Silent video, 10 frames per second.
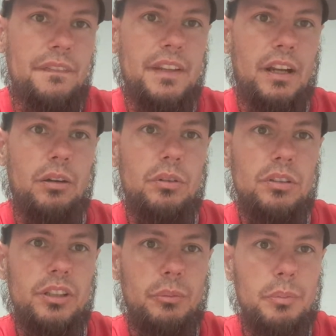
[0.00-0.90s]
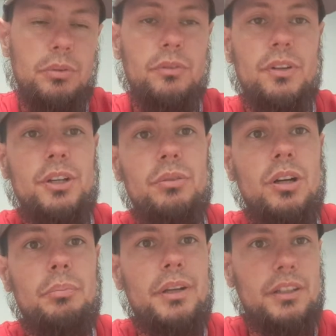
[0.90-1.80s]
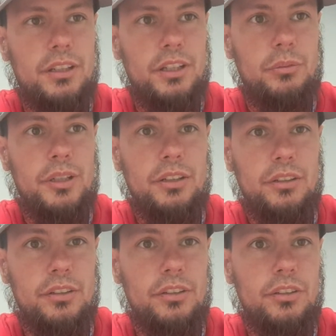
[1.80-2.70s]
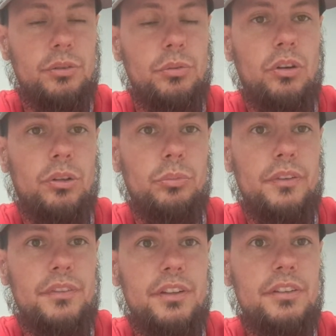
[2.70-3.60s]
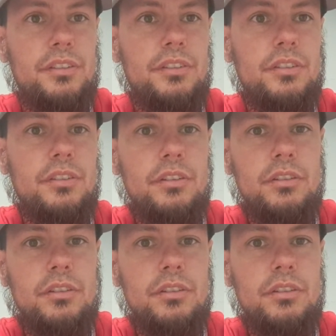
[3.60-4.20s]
Now, let me pull video up and then we can continue on with this.